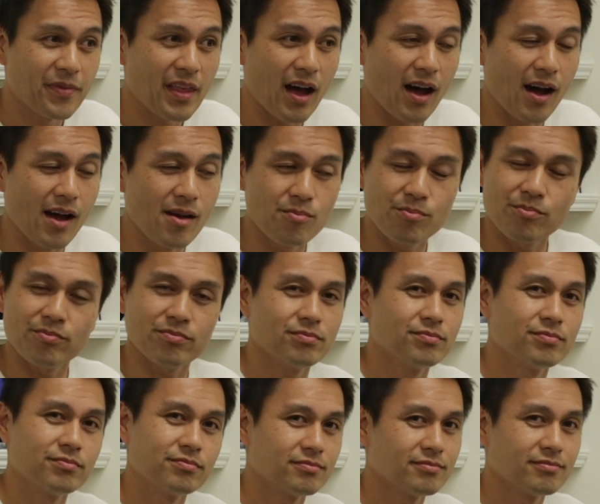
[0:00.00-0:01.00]
I'm
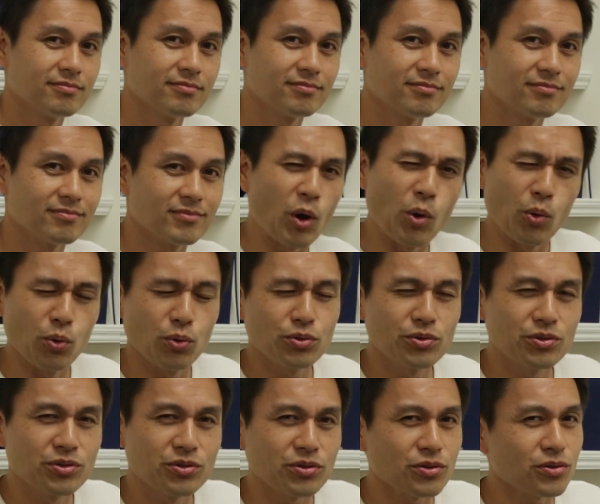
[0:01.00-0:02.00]

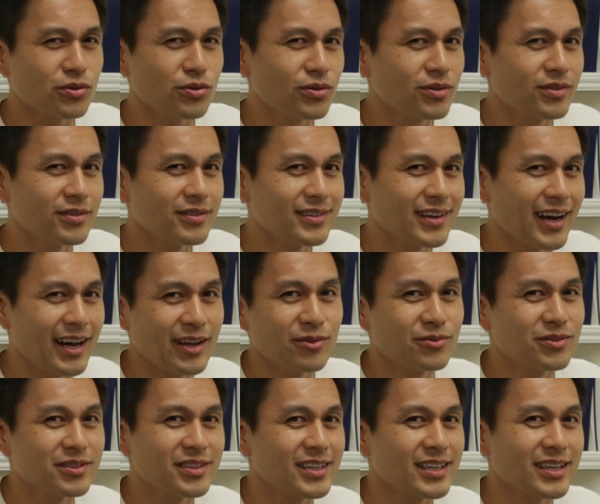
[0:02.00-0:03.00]
older. I
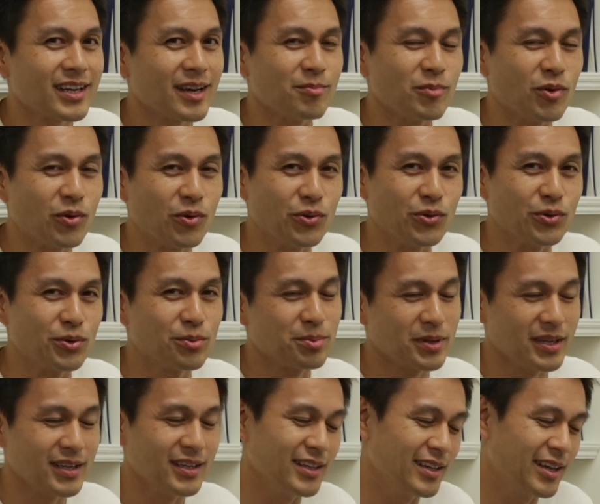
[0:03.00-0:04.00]
don't think I'm old,
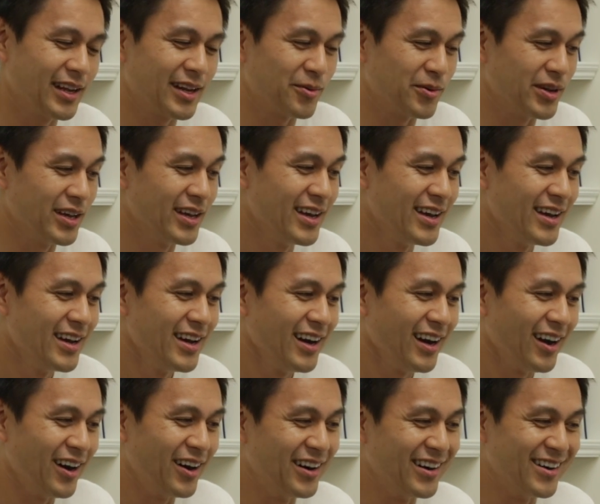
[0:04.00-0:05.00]
but anyway.
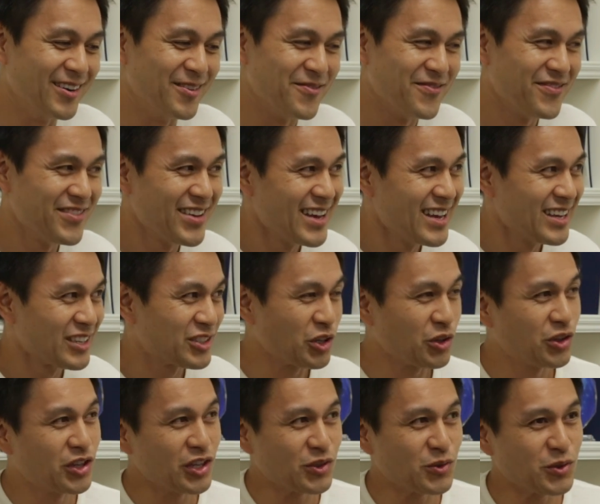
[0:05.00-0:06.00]
So
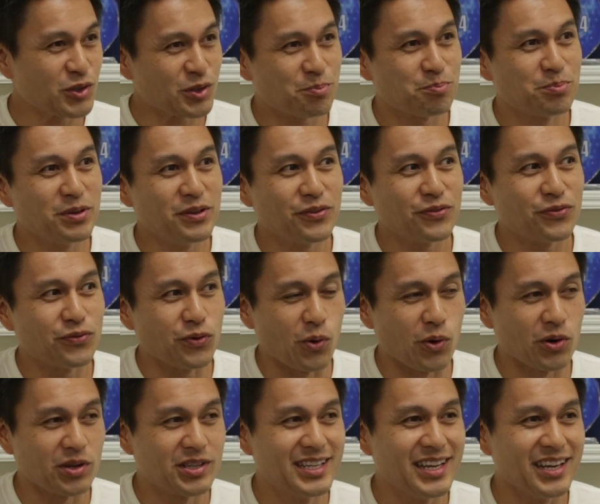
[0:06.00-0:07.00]
this was
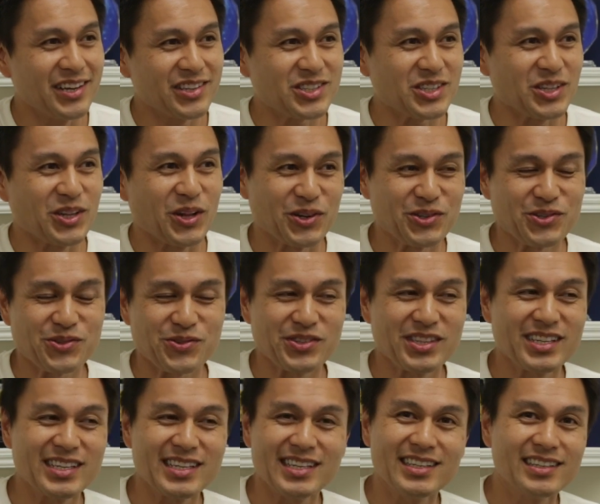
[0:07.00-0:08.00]
before DSLRs
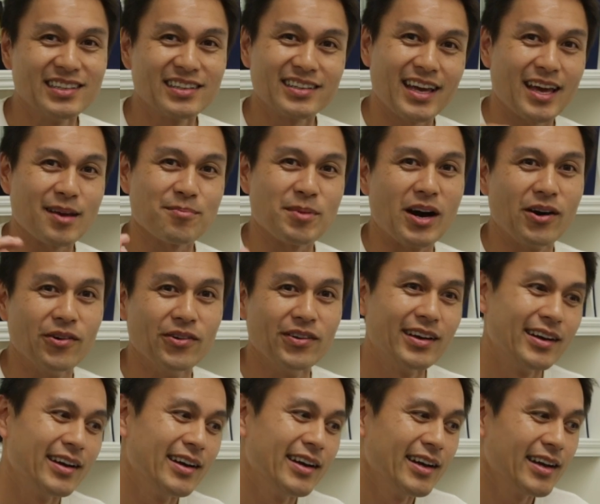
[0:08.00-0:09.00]
really came out,
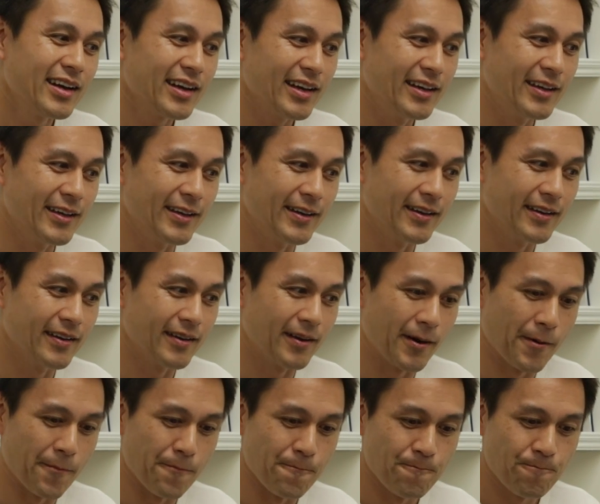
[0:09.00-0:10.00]
and
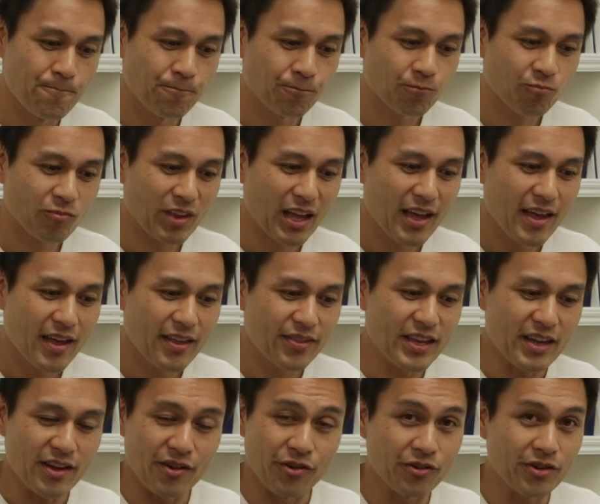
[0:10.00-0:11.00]

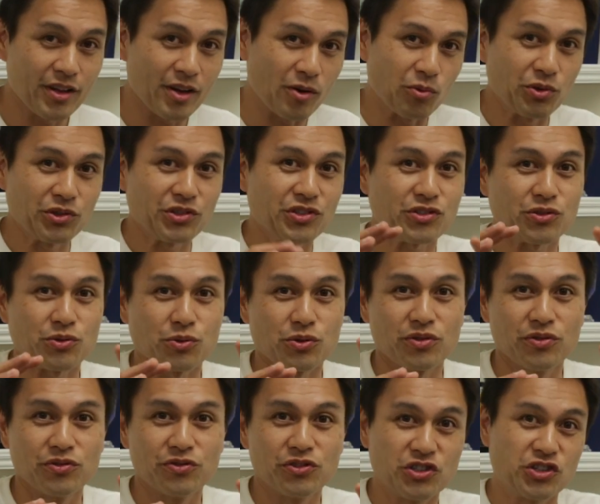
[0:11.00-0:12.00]
the internet was sort
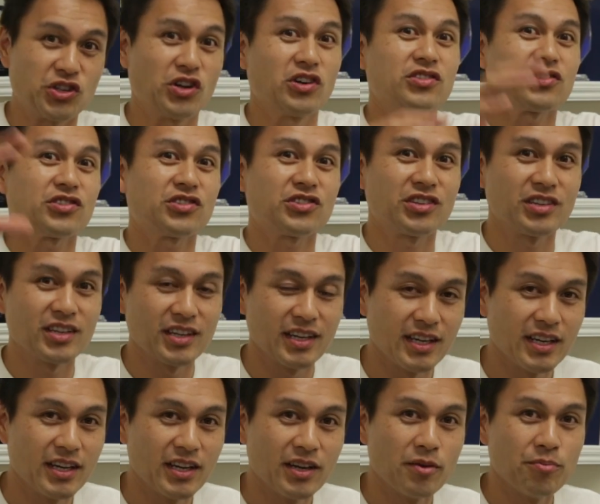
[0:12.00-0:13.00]
of just
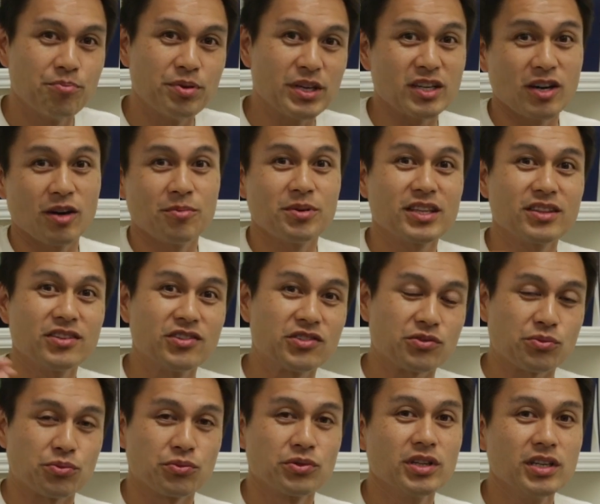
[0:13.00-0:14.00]
becoming
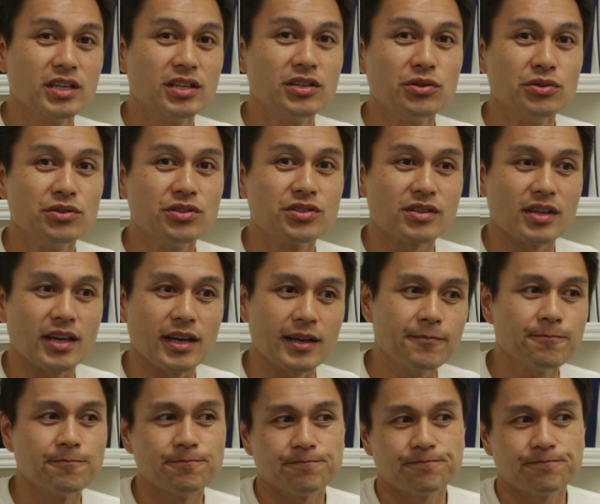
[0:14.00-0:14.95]
this really huge thing.